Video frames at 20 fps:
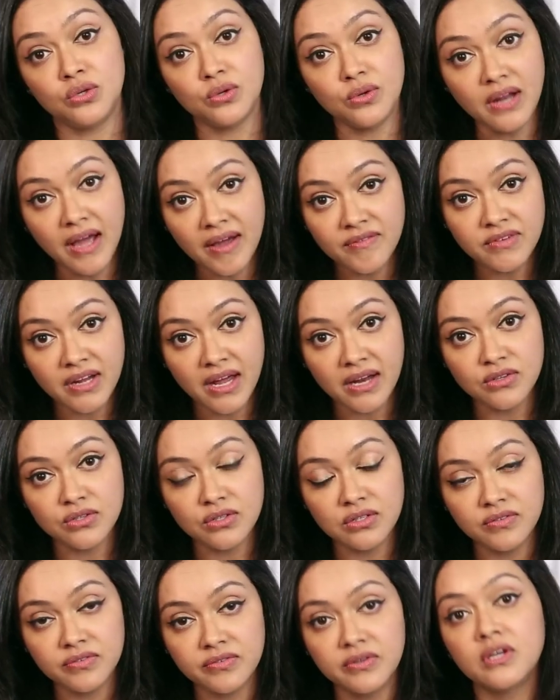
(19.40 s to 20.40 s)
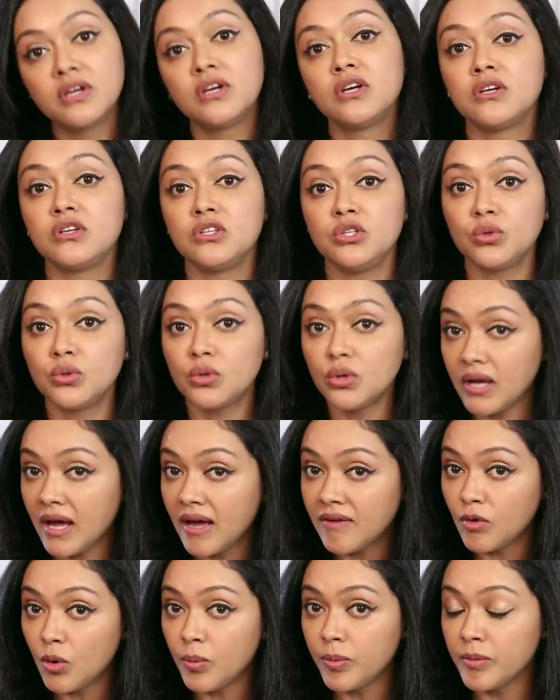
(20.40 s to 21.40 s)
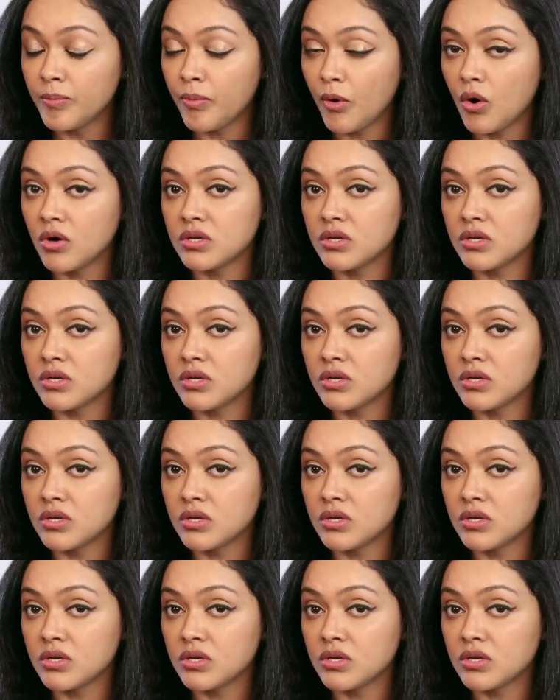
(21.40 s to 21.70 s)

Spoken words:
you could have dandruff, you could have open